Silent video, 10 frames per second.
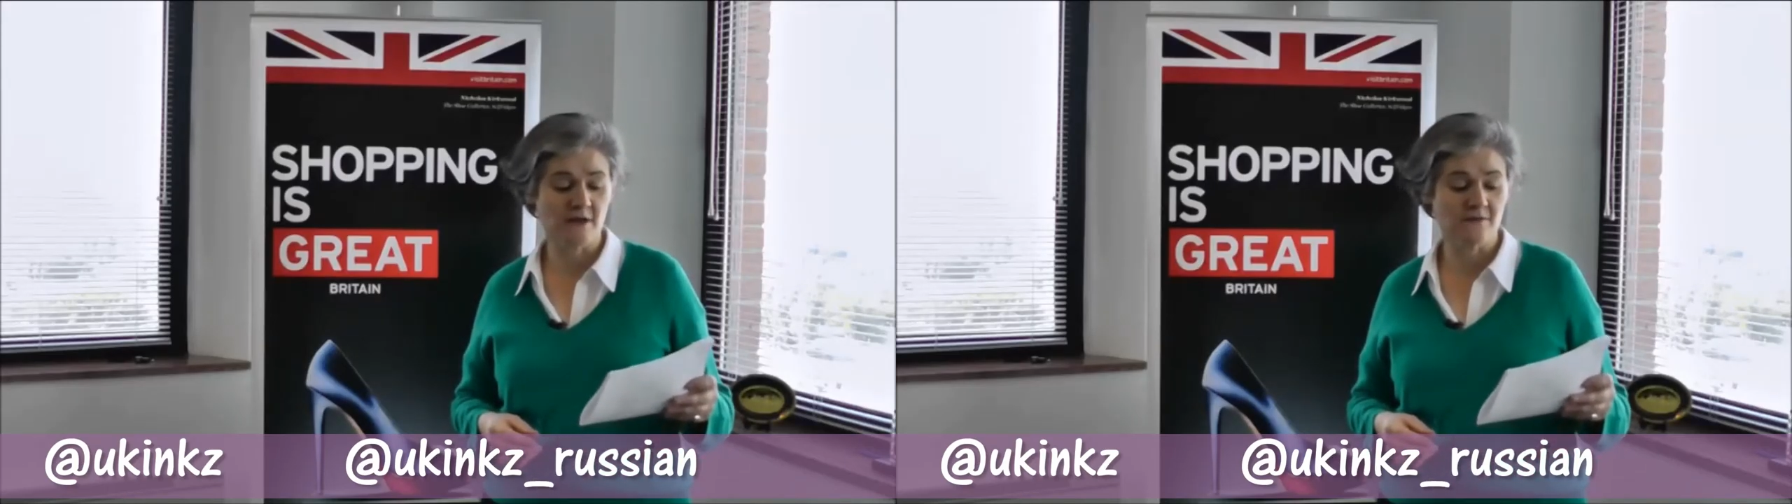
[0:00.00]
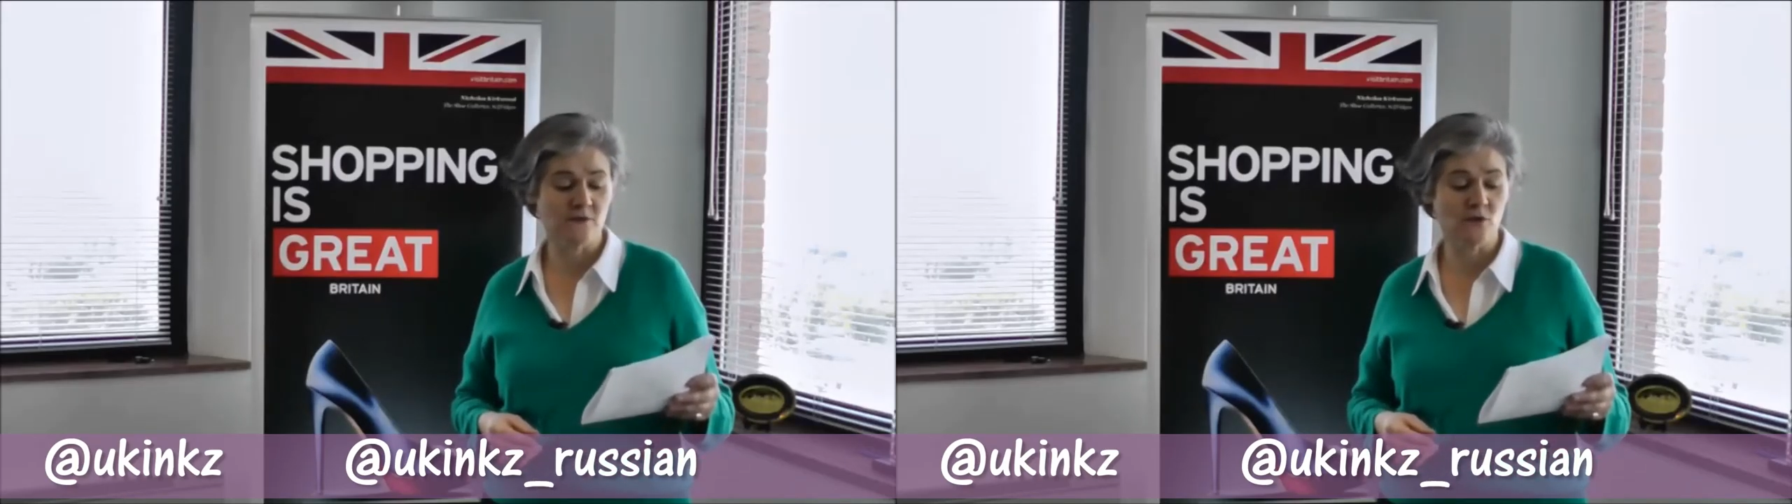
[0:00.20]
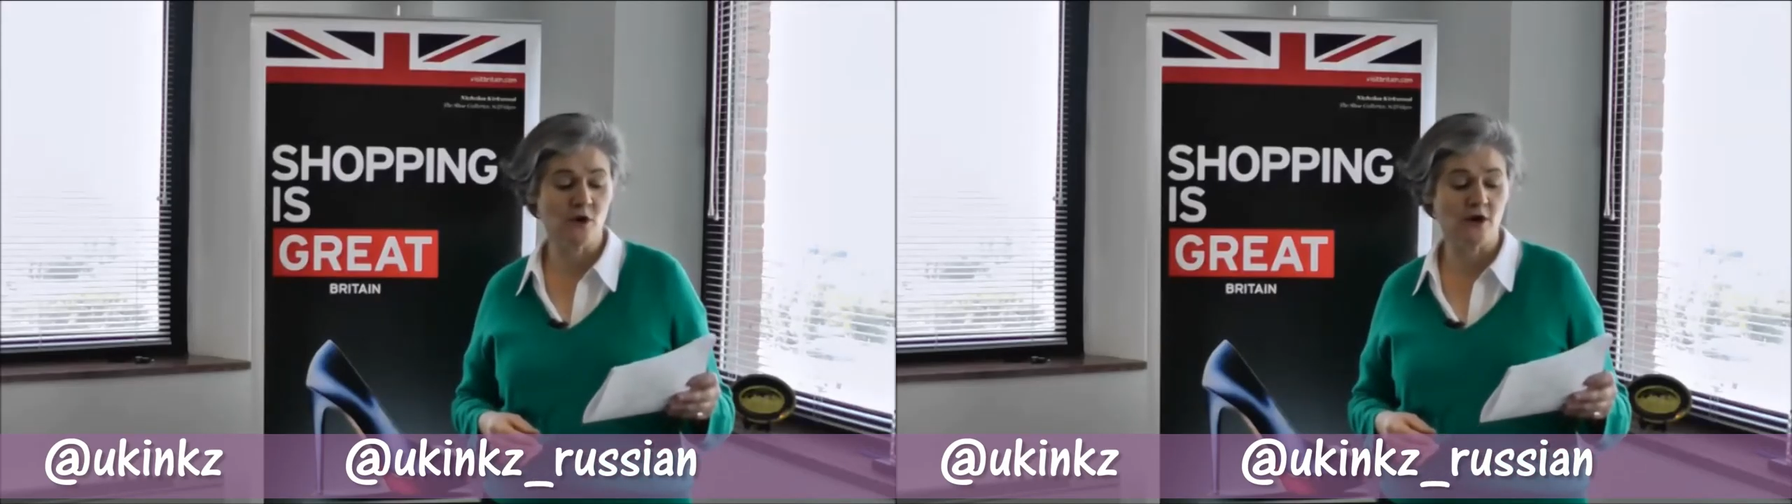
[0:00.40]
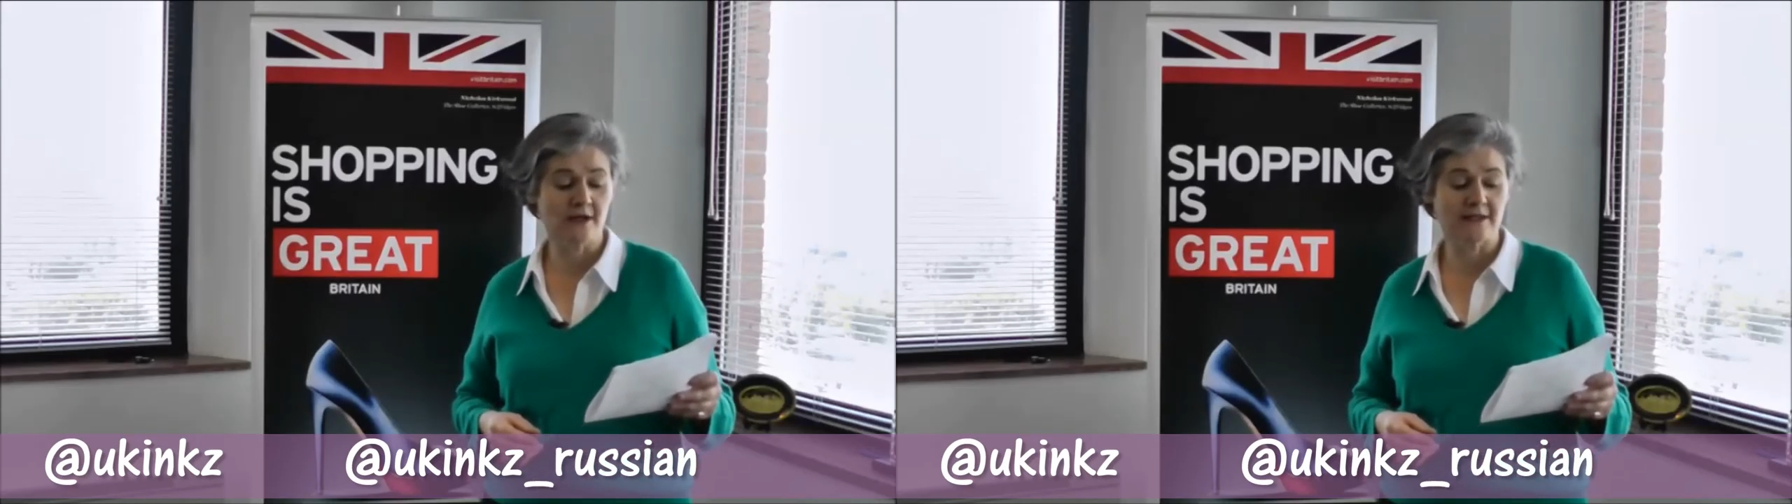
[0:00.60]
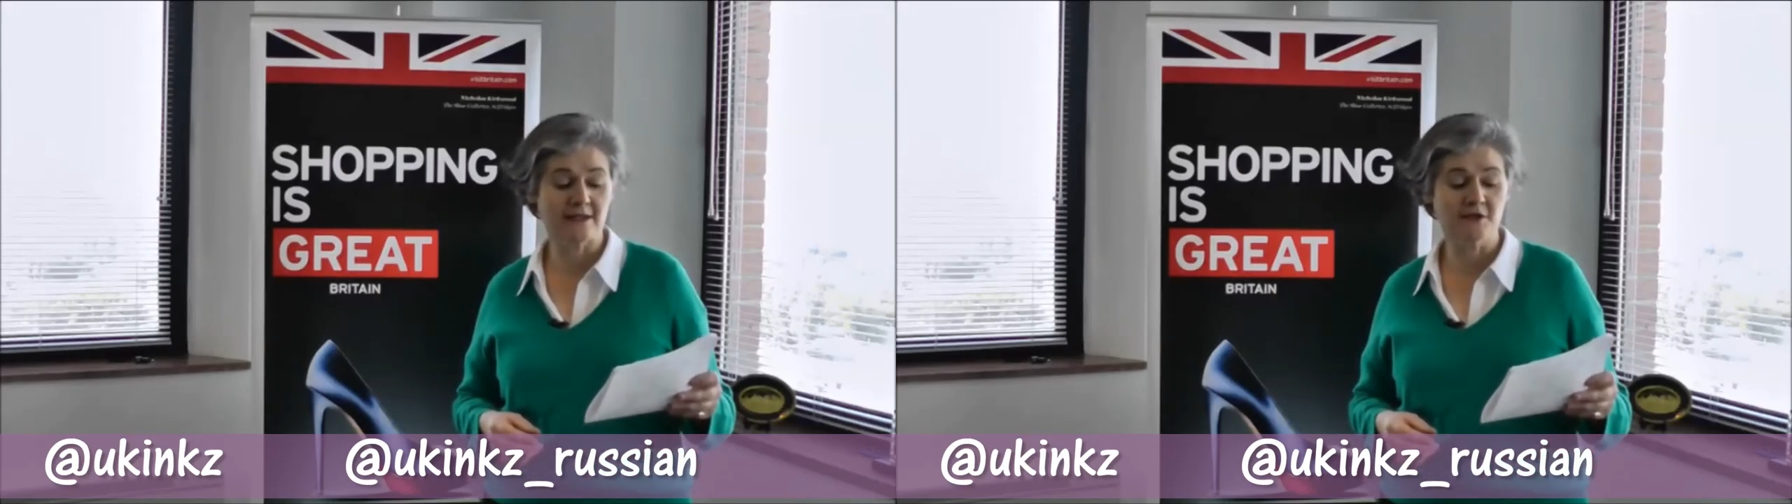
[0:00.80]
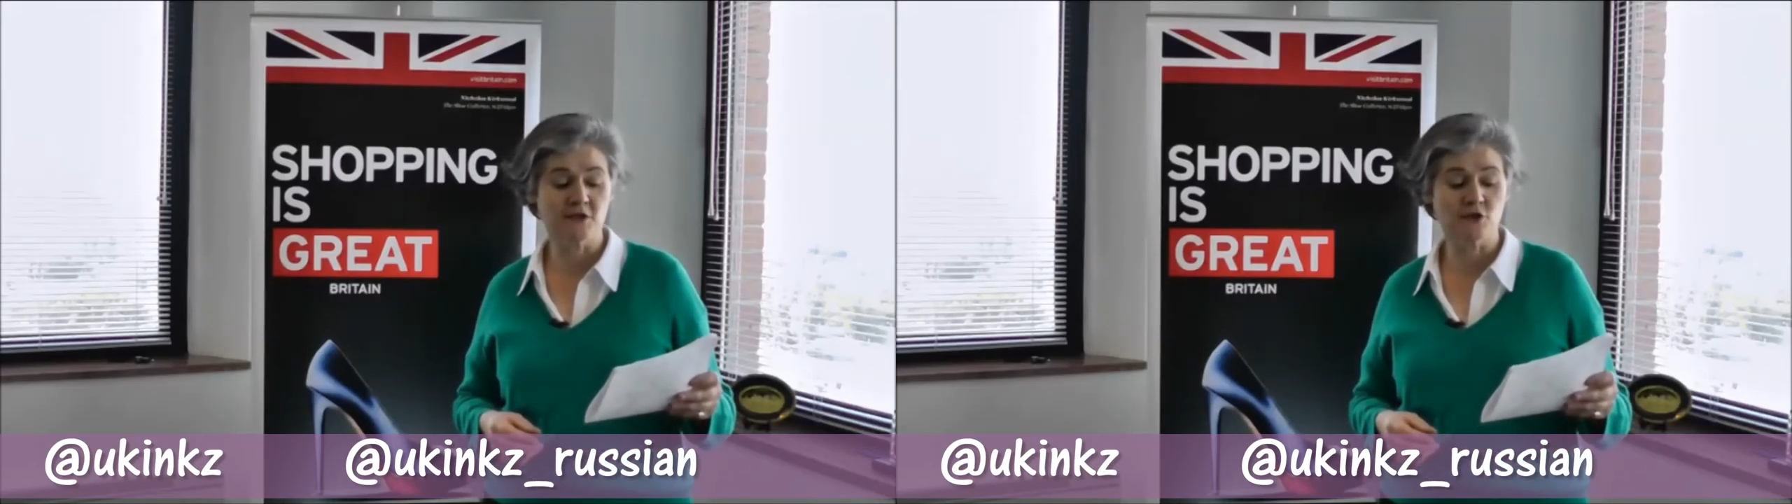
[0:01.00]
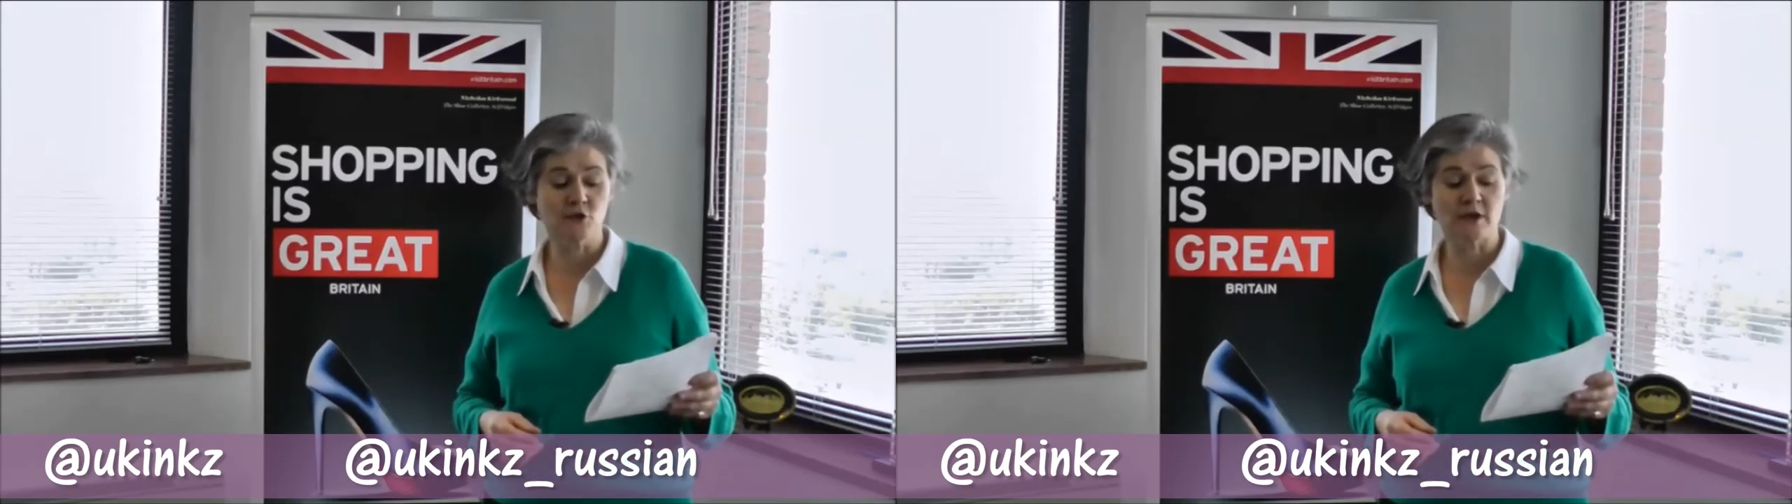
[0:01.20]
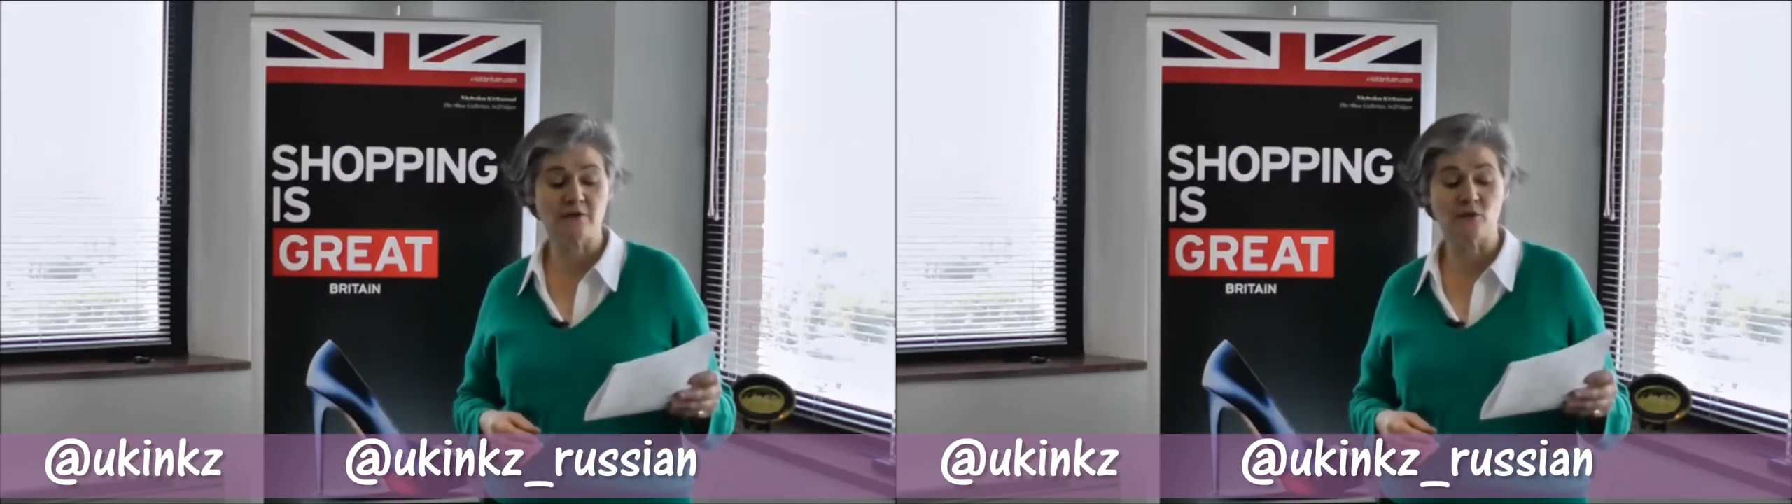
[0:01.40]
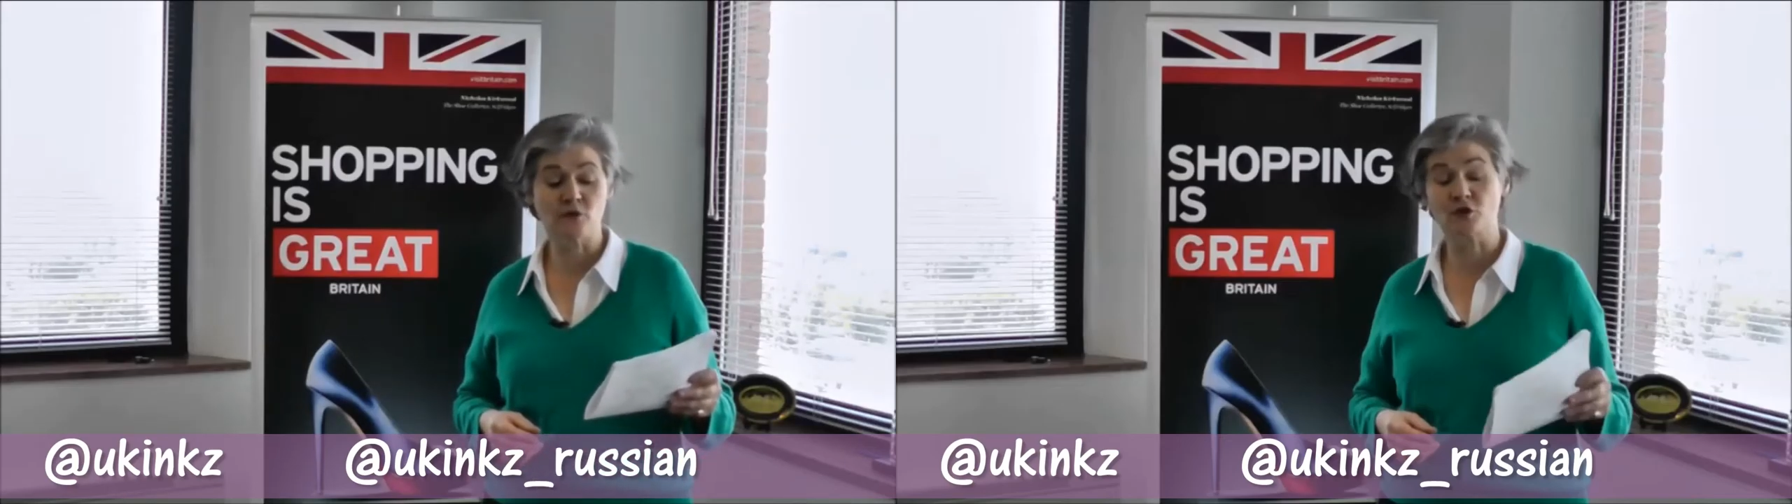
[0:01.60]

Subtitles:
If you are in London 24